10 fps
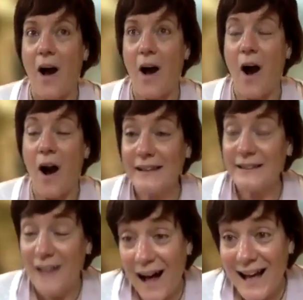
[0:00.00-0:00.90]

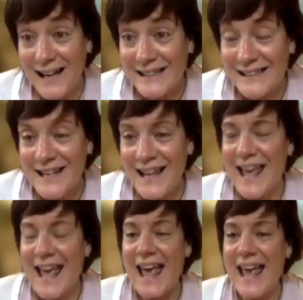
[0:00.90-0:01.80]
online
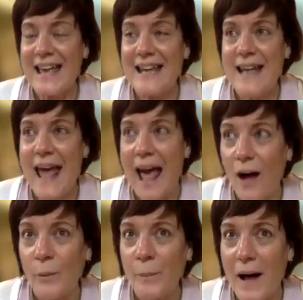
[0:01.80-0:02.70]
and
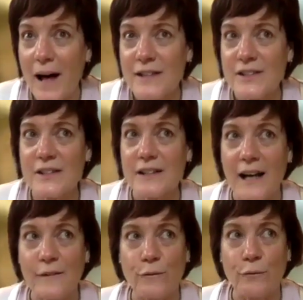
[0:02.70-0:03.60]
help us
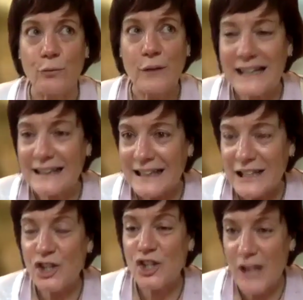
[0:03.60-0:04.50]
kind of really
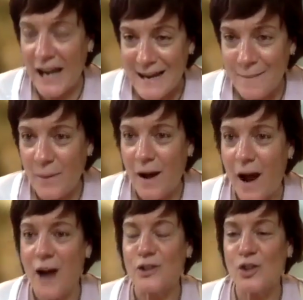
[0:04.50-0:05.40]
shape
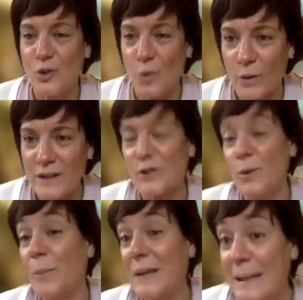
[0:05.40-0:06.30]
our story so
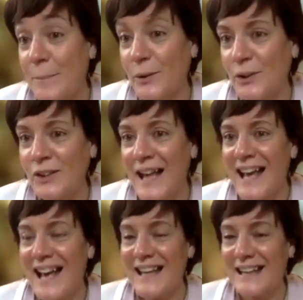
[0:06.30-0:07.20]
people
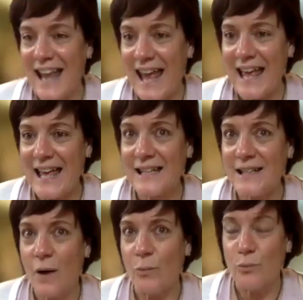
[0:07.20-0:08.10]

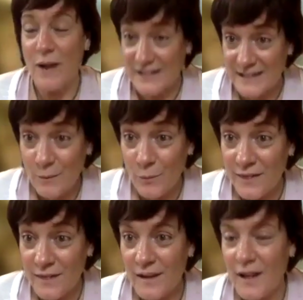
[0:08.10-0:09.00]
can resonate with
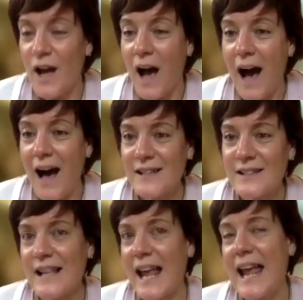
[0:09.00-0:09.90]

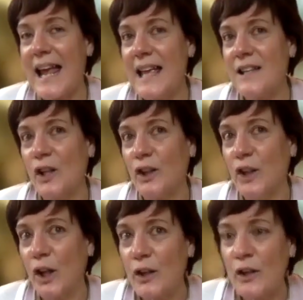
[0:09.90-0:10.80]
us and
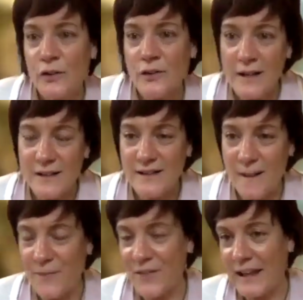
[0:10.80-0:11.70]
learn
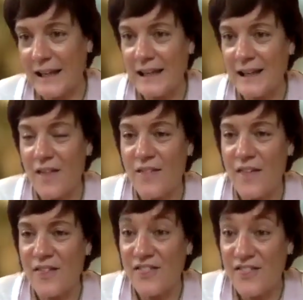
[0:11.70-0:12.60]
something
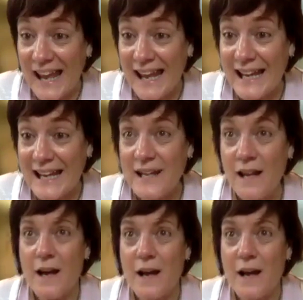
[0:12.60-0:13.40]
that they